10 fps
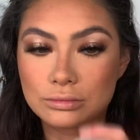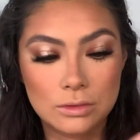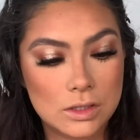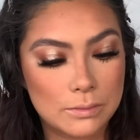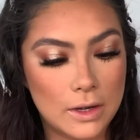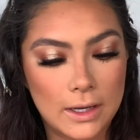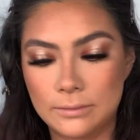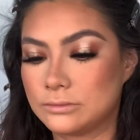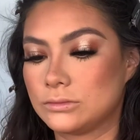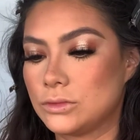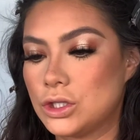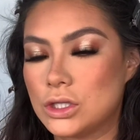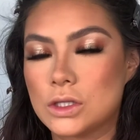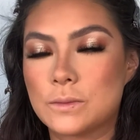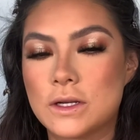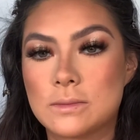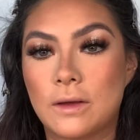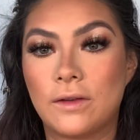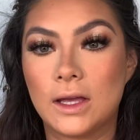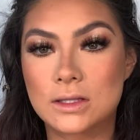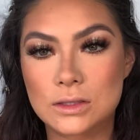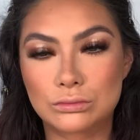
spray just to spritz my face.